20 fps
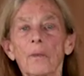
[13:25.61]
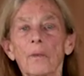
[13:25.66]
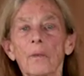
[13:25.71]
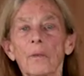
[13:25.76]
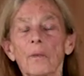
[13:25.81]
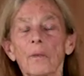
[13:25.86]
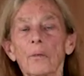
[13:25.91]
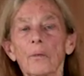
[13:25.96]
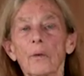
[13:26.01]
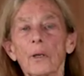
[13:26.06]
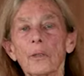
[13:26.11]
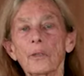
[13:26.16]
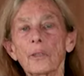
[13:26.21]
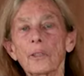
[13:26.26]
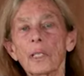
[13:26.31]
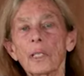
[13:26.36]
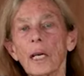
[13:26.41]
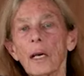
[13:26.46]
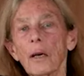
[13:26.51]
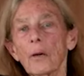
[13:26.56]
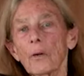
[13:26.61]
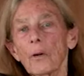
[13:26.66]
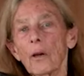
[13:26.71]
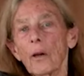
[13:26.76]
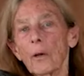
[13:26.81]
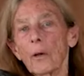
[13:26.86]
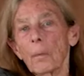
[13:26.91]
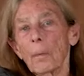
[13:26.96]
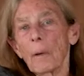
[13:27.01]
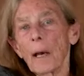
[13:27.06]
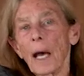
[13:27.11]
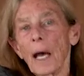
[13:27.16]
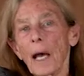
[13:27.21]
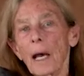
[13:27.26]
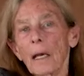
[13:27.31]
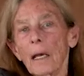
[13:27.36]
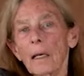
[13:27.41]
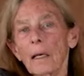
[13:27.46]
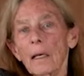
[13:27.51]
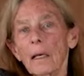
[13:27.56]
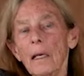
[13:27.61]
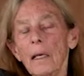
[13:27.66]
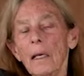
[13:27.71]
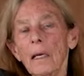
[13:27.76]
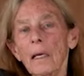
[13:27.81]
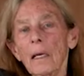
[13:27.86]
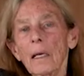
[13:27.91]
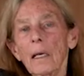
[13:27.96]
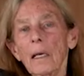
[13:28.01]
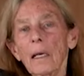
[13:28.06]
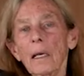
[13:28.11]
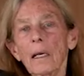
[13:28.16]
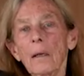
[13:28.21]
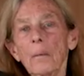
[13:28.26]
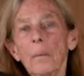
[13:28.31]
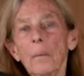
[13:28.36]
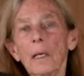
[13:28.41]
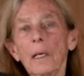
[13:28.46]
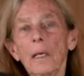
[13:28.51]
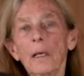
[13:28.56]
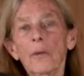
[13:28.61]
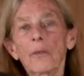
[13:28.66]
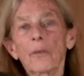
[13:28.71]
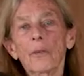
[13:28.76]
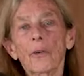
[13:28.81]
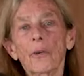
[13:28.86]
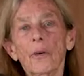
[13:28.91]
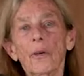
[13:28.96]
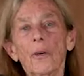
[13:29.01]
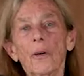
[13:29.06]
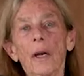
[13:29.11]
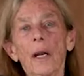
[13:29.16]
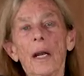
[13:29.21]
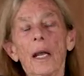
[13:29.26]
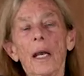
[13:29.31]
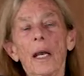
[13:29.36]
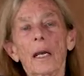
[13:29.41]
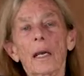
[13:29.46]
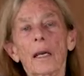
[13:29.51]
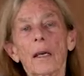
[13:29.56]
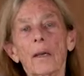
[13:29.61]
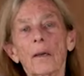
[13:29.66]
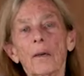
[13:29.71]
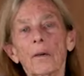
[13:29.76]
It runs down our back and begins at our neck,